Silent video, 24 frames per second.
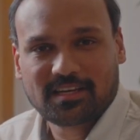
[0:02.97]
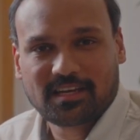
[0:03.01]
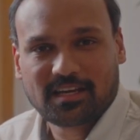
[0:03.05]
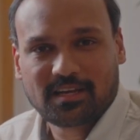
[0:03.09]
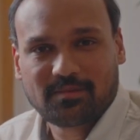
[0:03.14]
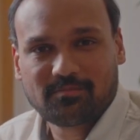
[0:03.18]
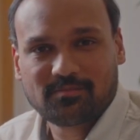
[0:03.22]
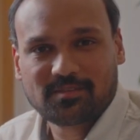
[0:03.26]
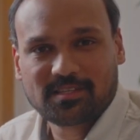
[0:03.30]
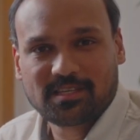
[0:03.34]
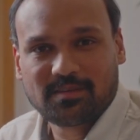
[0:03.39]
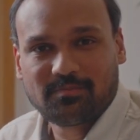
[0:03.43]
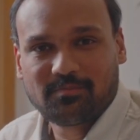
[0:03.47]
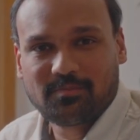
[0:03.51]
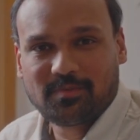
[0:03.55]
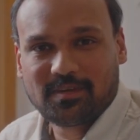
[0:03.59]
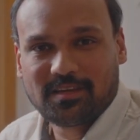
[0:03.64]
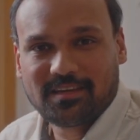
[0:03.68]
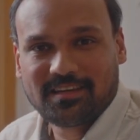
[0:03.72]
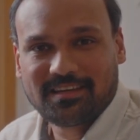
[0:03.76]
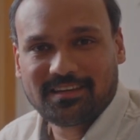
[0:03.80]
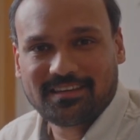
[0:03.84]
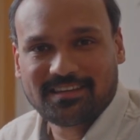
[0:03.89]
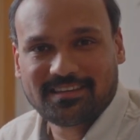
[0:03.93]

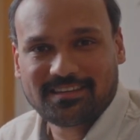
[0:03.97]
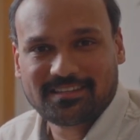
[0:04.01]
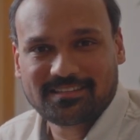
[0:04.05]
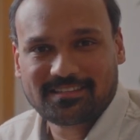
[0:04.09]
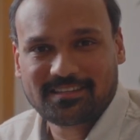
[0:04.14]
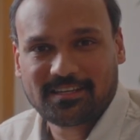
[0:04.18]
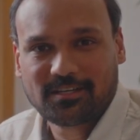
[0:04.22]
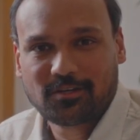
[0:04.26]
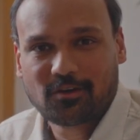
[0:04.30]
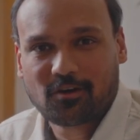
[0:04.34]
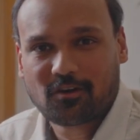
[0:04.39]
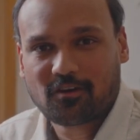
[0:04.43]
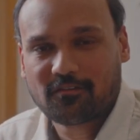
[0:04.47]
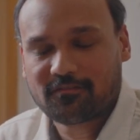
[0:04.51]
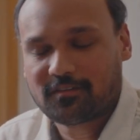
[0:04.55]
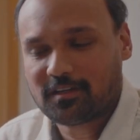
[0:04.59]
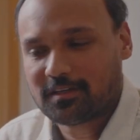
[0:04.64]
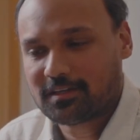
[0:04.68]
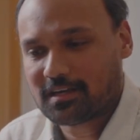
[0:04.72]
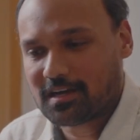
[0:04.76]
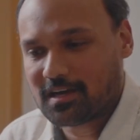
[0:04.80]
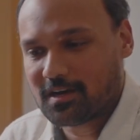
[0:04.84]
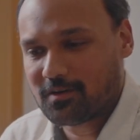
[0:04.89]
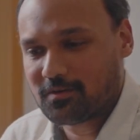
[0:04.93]
MCP is the talk of the
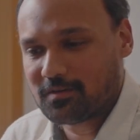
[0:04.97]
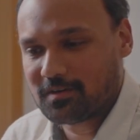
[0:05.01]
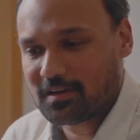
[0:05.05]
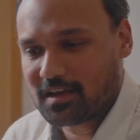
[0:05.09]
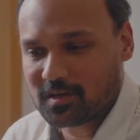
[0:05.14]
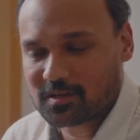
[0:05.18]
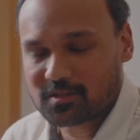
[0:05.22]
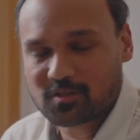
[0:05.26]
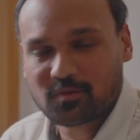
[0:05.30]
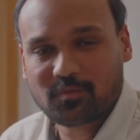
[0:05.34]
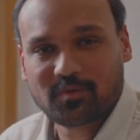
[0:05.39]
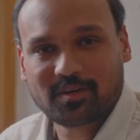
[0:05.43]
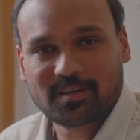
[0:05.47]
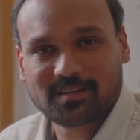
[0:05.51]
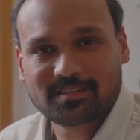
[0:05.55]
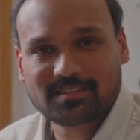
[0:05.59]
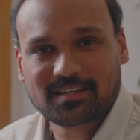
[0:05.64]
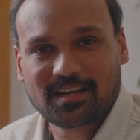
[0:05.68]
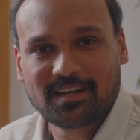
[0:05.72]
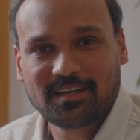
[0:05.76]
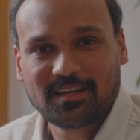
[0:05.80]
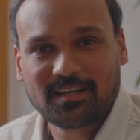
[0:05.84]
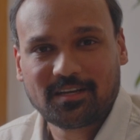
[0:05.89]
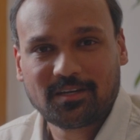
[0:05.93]
town. We are super
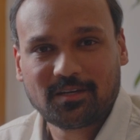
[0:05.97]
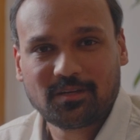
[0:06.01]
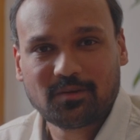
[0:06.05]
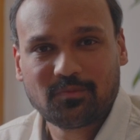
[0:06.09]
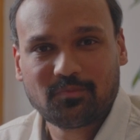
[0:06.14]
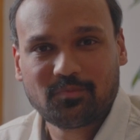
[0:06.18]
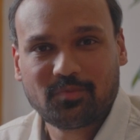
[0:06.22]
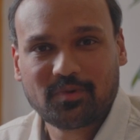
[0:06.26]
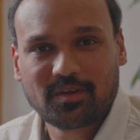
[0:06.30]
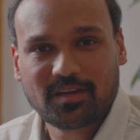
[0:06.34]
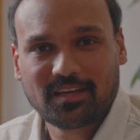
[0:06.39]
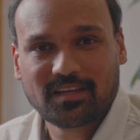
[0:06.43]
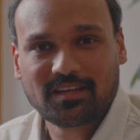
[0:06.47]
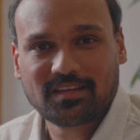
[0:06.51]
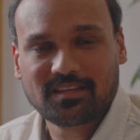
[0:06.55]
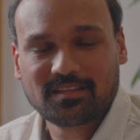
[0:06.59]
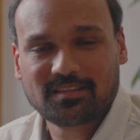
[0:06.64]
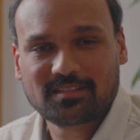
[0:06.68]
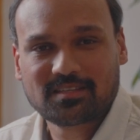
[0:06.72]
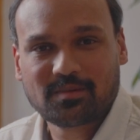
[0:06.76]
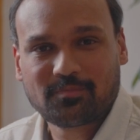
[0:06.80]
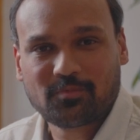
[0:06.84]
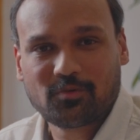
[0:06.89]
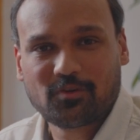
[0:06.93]
excited to bring
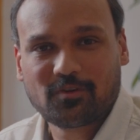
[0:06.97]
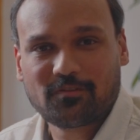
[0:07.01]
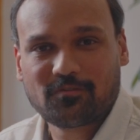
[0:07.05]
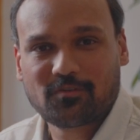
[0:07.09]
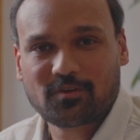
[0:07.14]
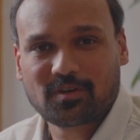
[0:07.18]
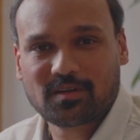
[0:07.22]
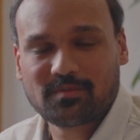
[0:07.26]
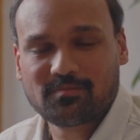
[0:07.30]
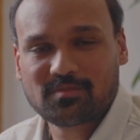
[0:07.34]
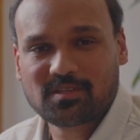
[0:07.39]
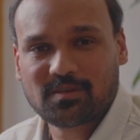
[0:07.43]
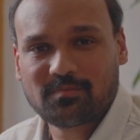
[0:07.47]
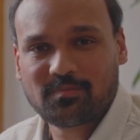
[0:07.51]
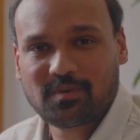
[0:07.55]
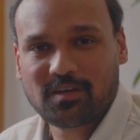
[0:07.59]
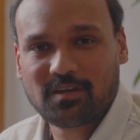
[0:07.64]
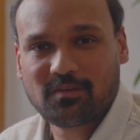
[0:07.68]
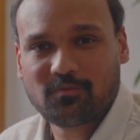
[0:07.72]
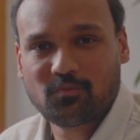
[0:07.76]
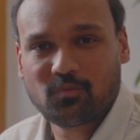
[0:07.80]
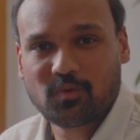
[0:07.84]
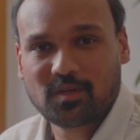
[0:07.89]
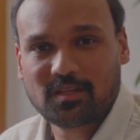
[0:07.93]
support for
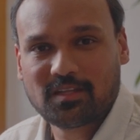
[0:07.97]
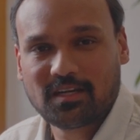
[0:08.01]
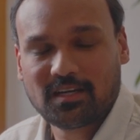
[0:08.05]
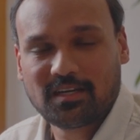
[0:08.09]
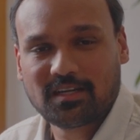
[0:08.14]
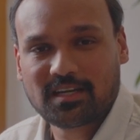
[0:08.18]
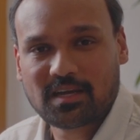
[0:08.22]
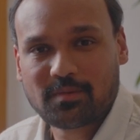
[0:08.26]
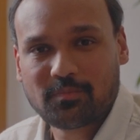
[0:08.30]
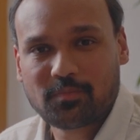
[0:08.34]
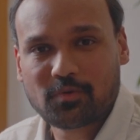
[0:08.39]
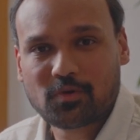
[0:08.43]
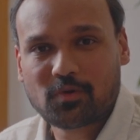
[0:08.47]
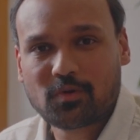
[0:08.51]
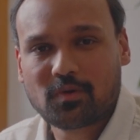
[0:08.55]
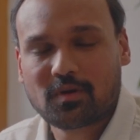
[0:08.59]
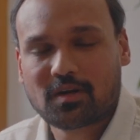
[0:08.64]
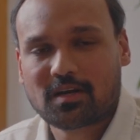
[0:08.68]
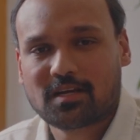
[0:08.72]
MCP within Tempo.